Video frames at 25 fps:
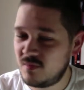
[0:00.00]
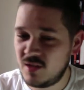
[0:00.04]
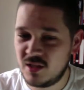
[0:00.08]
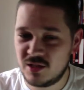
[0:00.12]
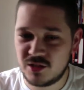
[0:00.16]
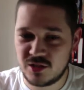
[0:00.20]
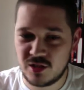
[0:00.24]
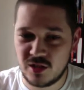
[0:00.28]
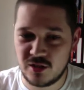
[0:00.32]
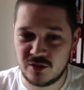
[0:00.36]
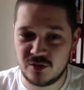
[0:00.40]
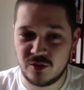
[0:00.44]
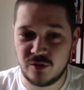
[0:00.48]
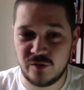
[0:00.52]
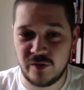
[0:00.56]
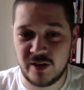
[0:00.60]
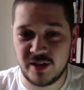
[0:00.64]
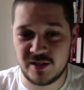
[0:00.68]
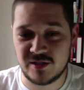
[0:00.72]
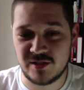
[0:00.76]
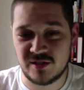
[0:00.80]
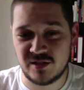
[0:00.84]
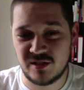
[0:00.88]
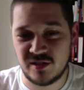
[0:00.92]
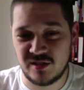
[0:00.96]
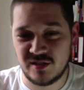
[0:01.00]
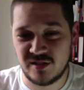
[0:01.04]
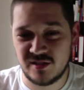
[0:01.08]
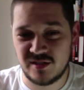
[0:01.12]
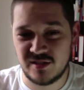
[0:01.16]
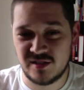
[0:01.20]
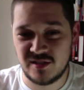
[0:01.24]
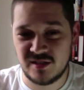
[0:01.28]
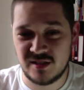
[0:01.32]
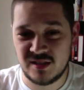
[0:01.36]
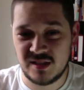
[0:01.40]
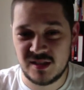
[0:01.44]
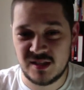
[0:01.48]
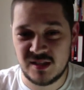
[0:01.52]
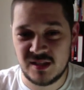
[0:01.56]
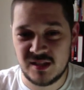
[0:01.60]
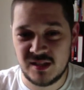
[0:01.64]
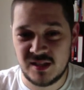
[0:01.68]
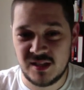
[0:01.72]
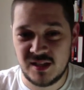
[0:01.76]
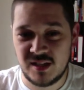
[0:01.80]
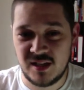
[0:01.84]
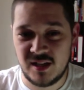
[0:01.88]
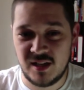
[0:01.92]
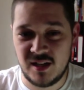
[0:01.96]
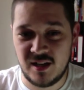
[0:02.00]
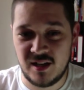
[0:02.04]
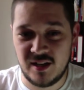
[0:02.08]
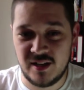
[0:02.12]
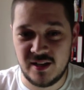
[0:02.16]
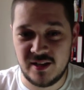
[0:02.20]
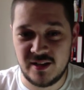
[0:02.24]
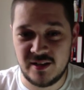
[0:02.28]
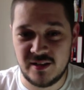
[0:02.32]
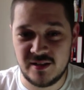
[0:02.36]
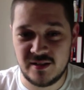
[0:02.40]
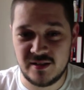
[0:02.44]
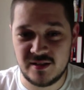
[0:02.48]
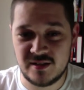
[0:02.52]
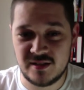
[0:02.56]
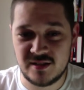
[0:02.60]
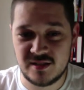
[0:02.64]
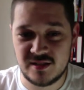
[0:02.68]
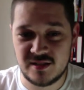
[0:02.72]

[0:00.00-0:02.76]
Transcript: started 2009, and